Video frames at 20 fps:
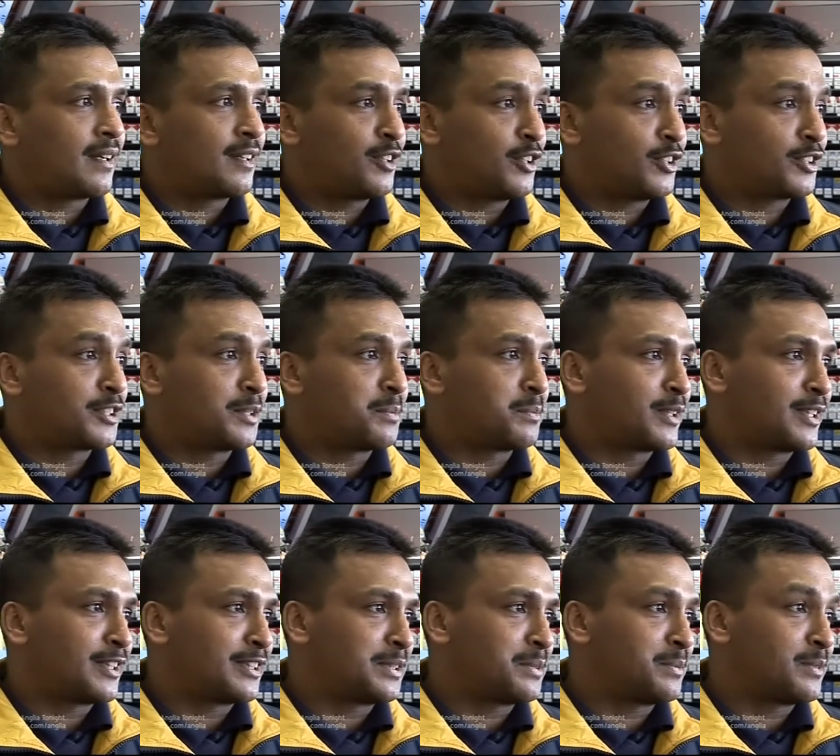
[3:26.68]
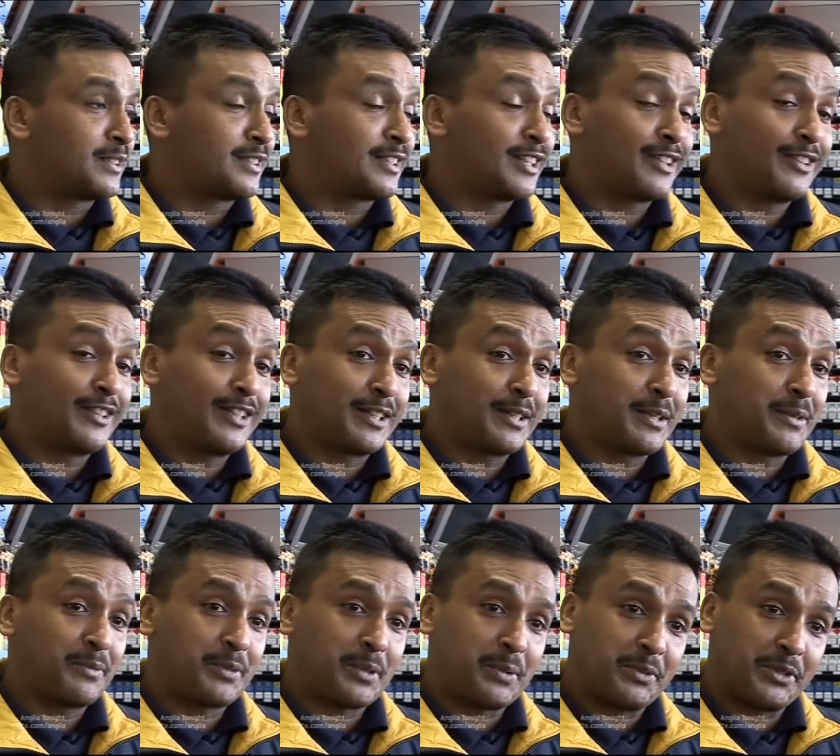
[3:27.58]
I got some customers regularly
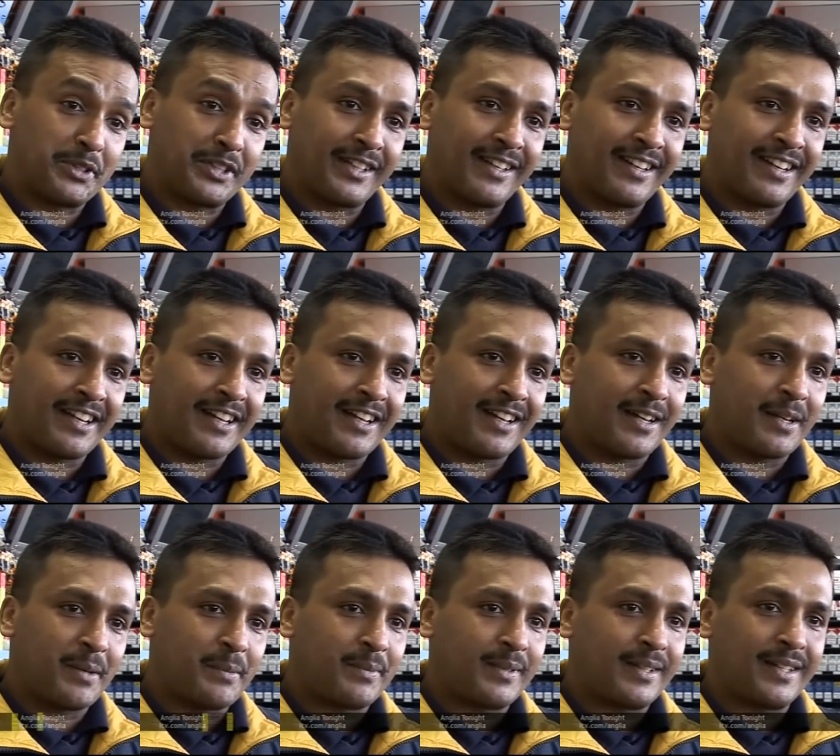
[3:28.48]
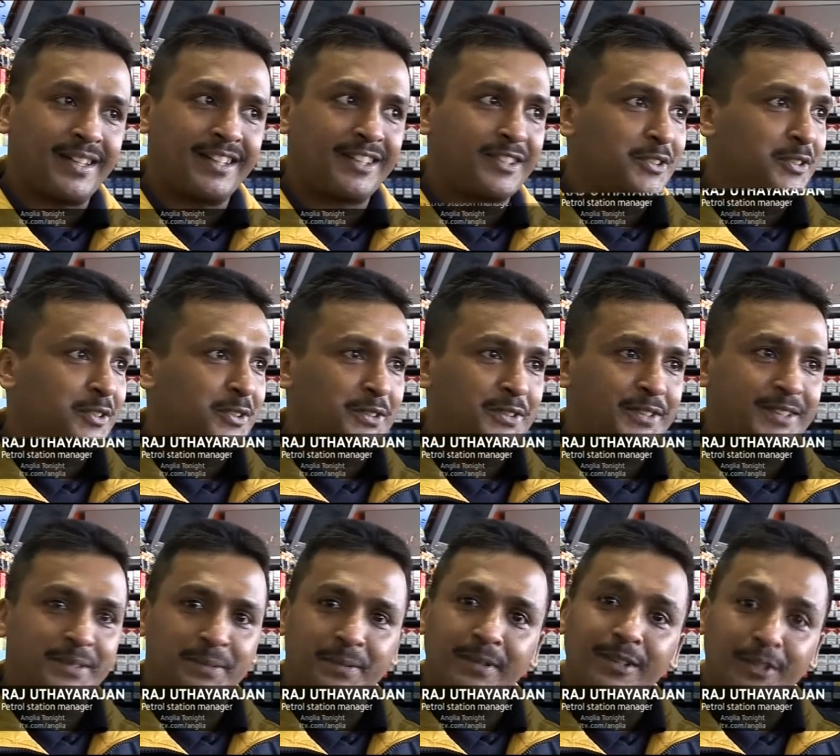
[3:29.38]
come from Sheringham and all
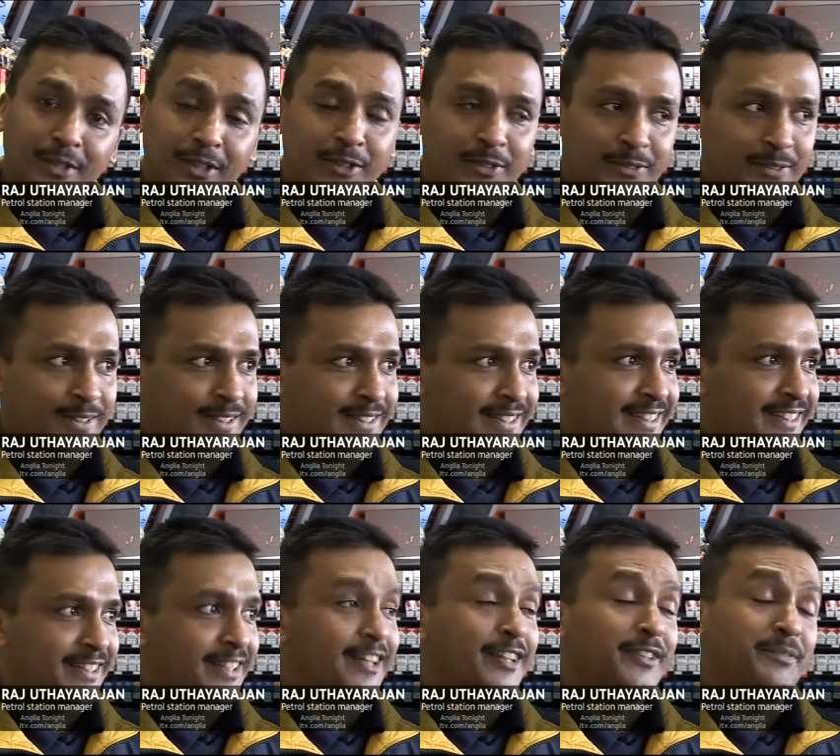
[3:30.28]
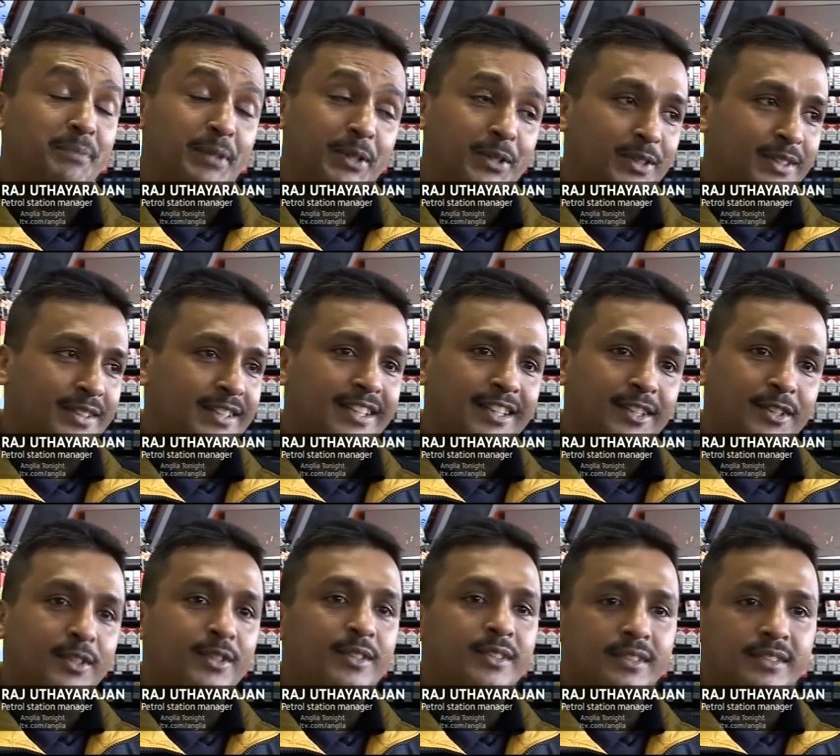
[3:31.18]
over Norfolk uh, because
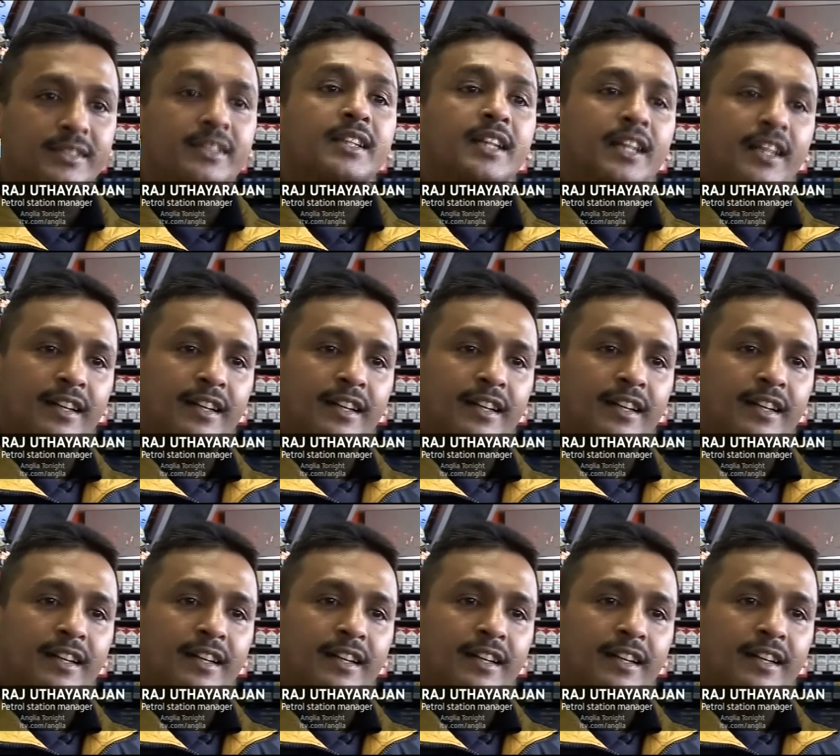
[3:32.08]
they know